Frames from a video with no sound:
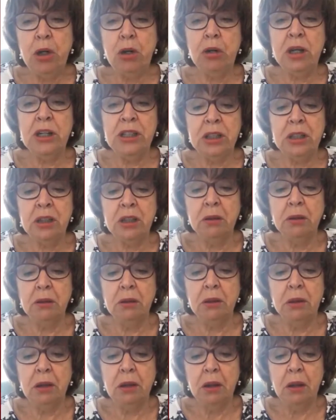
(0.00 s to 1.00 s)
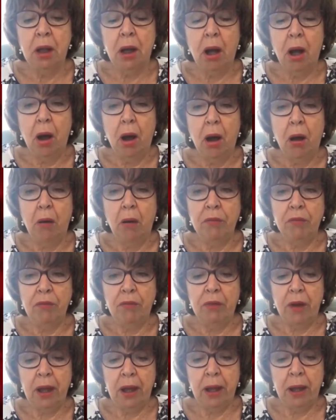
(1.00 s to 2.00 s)
critical of
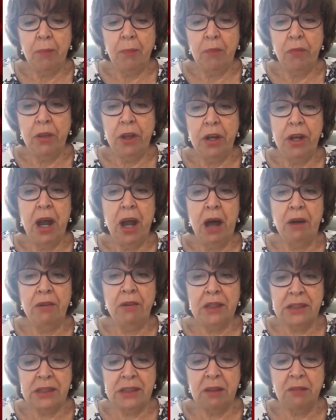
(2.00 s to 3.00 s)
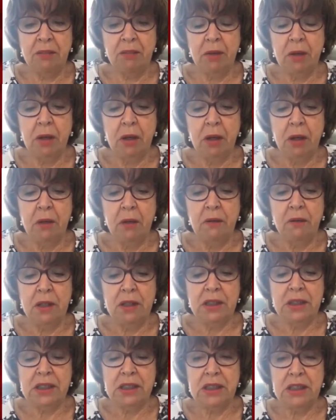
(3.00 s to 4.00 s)
the narrative
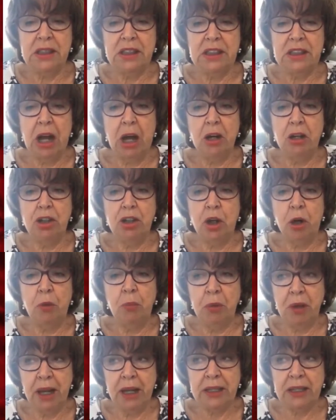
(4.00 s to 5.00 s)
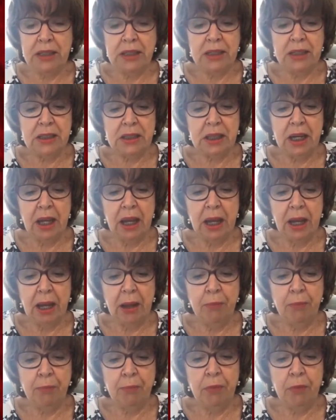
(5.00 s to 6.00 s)
that's dominated
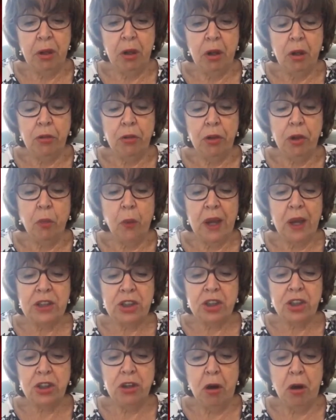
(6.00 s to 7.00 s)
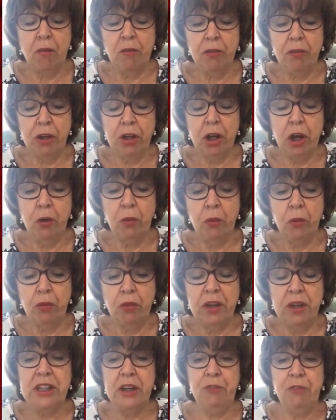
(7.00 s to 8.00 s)
the question of, you know,
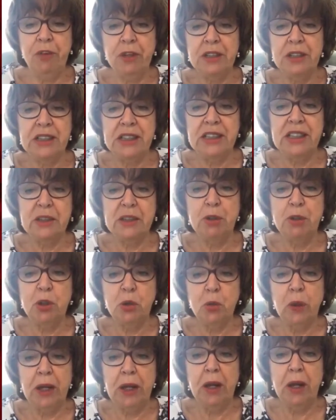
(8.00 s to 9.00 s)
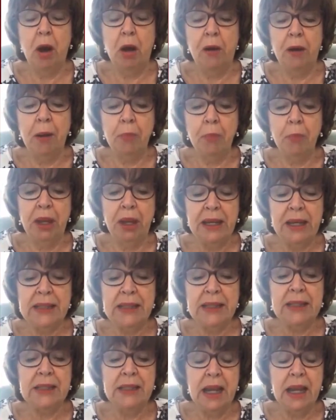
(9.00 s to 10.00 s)
the differences between our MPs
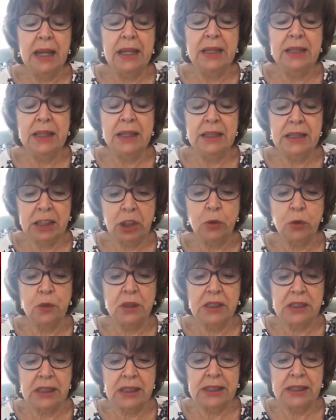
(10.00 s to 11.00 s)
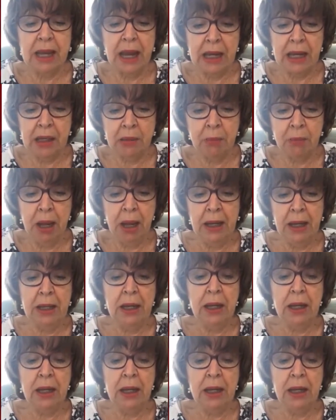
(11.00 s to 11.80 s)
in constituencies like mine.